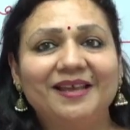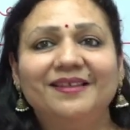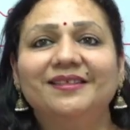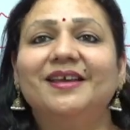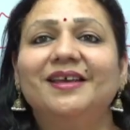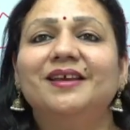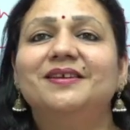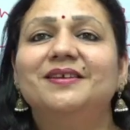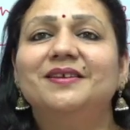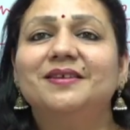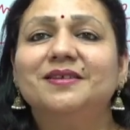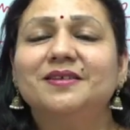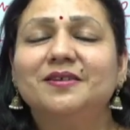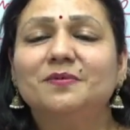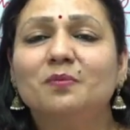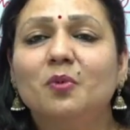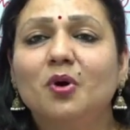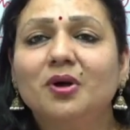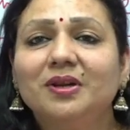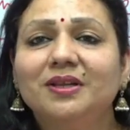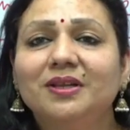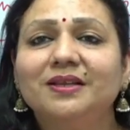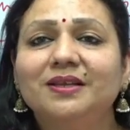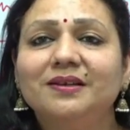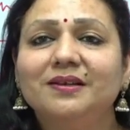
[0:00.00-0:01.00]
that is
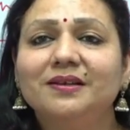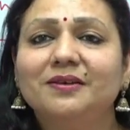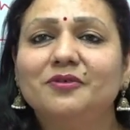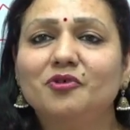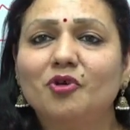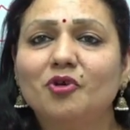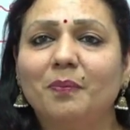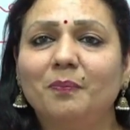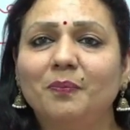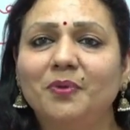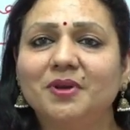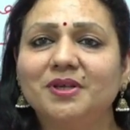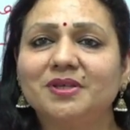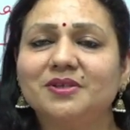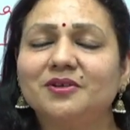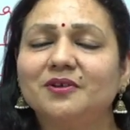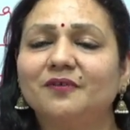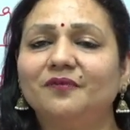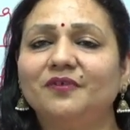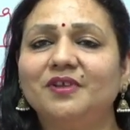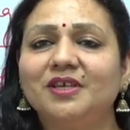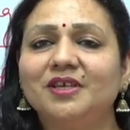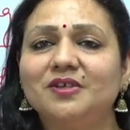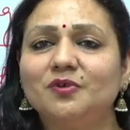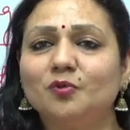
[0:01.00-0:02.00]
small little droplets
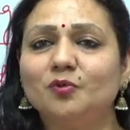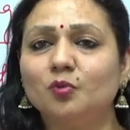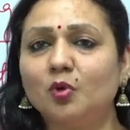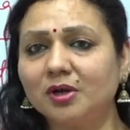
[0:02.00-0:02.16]
of these